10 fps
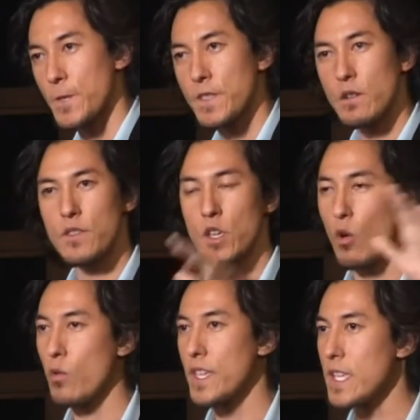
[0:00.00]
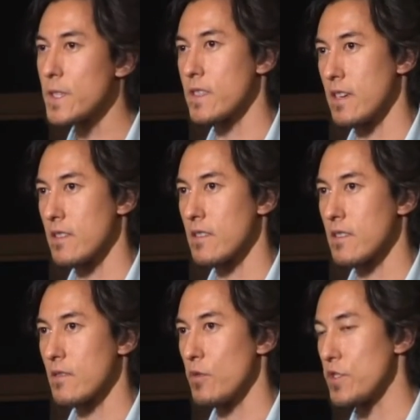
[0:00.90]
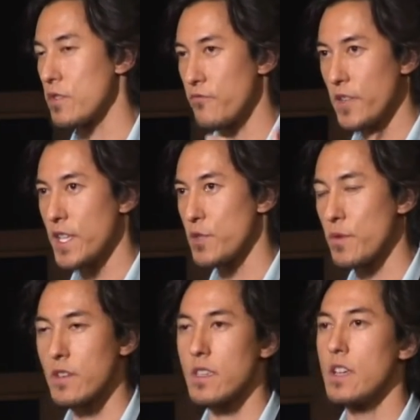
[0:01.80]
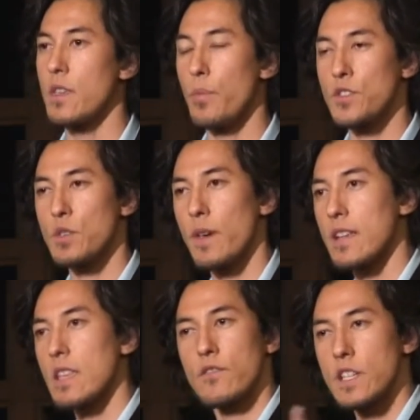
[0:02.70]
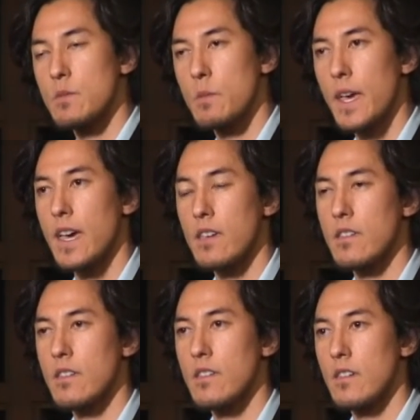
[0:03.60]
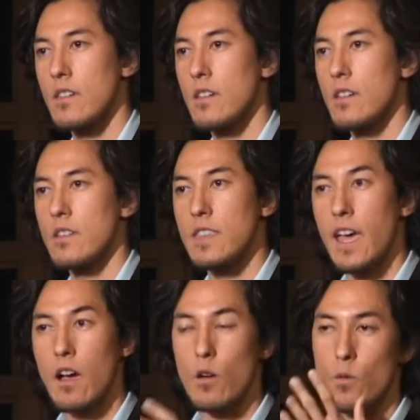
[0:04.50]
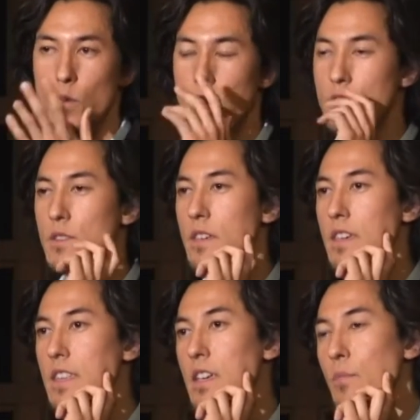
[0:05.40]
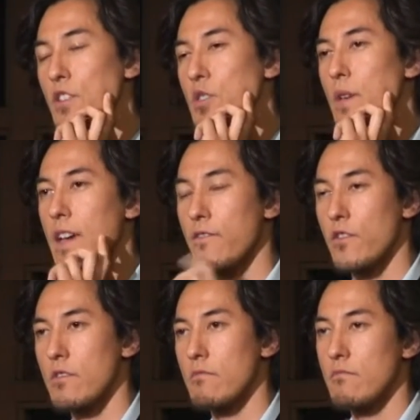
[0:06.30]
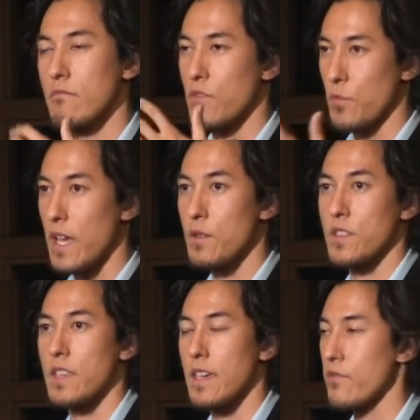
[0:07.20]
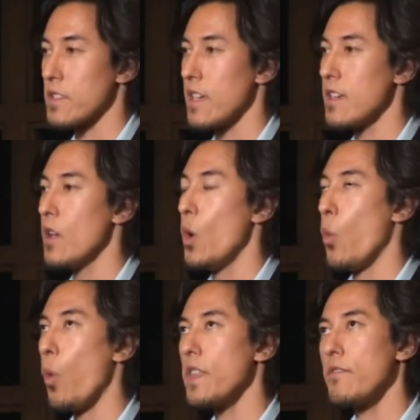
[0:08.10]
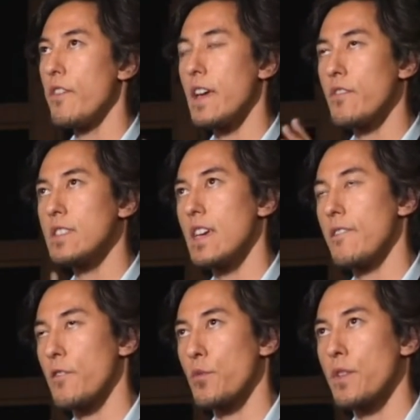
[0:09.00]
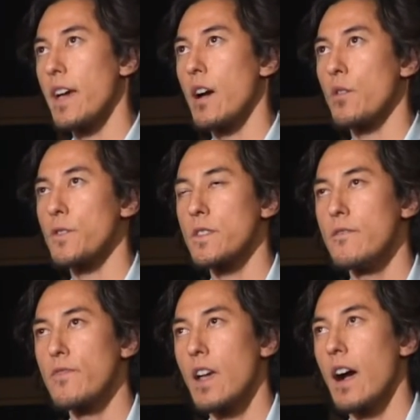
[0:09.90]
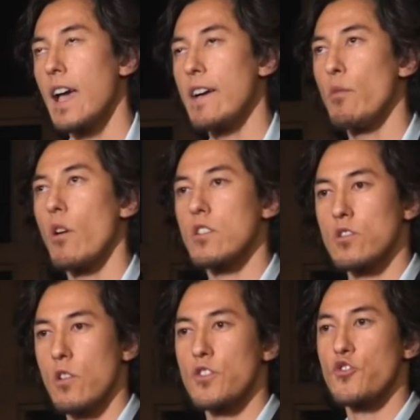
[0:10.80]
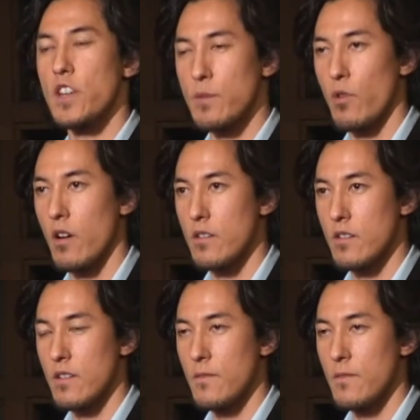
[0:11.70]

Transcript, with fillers: is still the old instinct, which is flinch, because the punching bag never hits me back. Now, rather than hitting a punching bag for three hours a day every day, what if every day for three hours I have a martial arts training partner?